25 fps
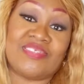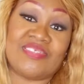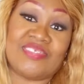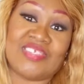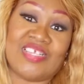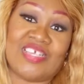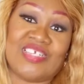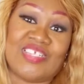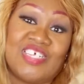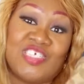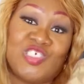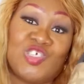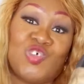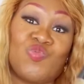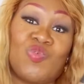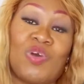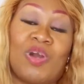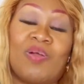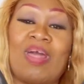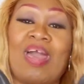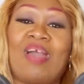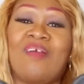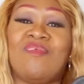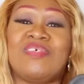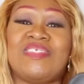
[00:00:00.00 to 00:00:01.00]
this is
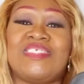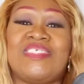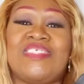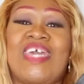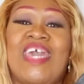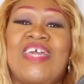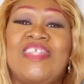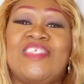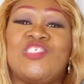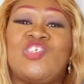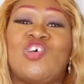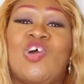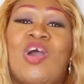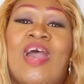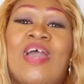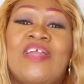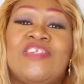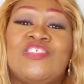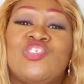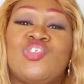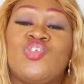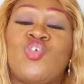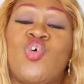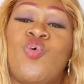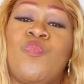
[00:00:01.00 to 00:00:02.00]
what I was sent. So I
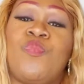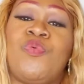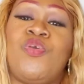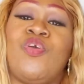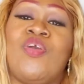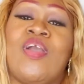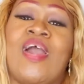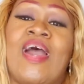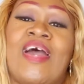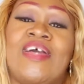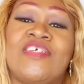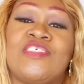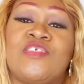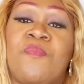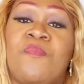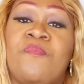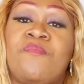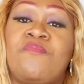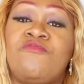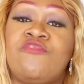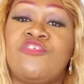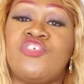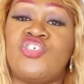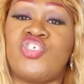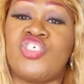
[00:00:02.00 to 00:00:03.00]
just hope you guys
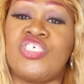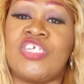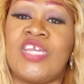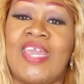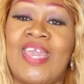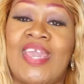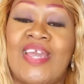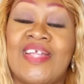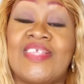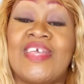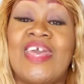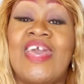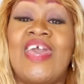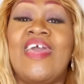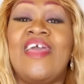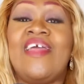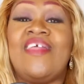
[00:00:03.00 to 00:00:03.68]
appreciate